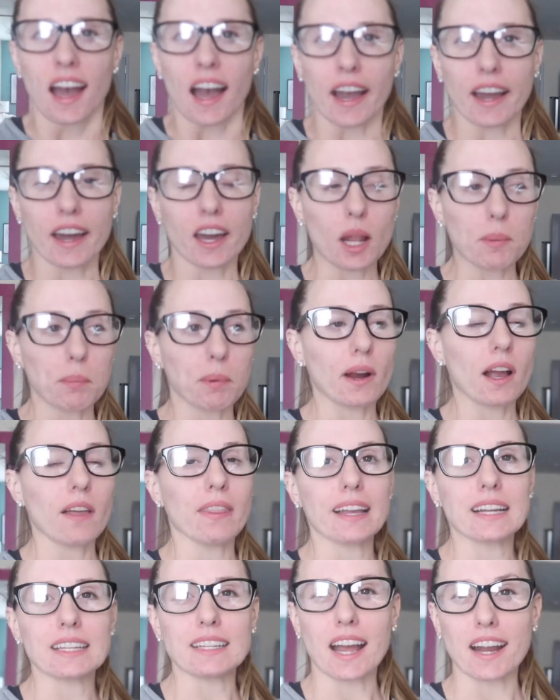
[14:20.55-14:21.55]
I got up
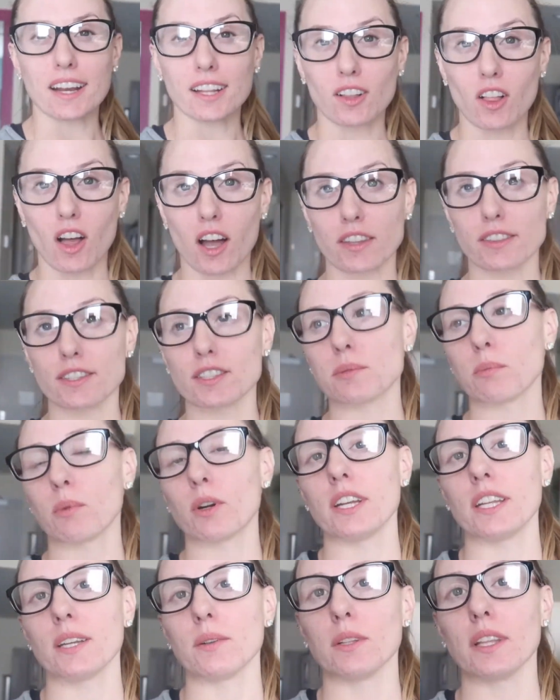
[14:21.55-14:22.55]
around like nine o'clock this
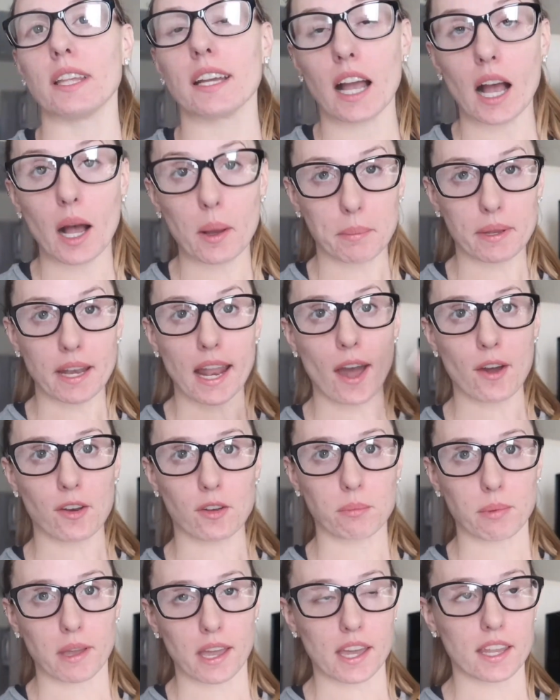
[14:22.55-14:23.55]
morning, well like up and
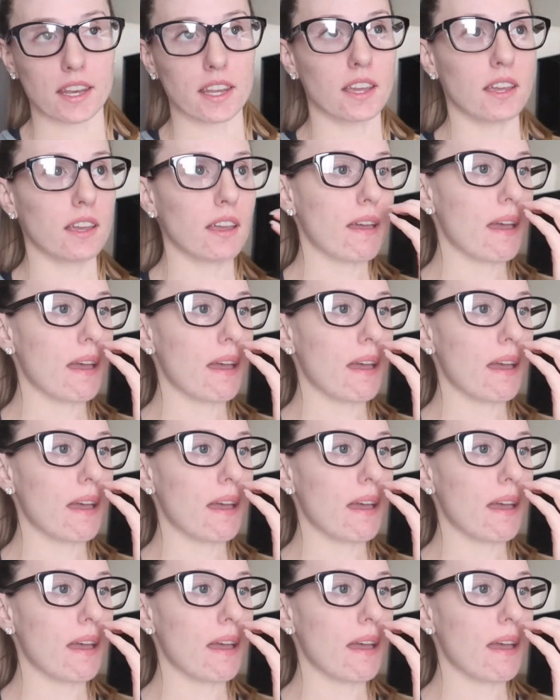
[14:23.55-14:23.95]
out of bed.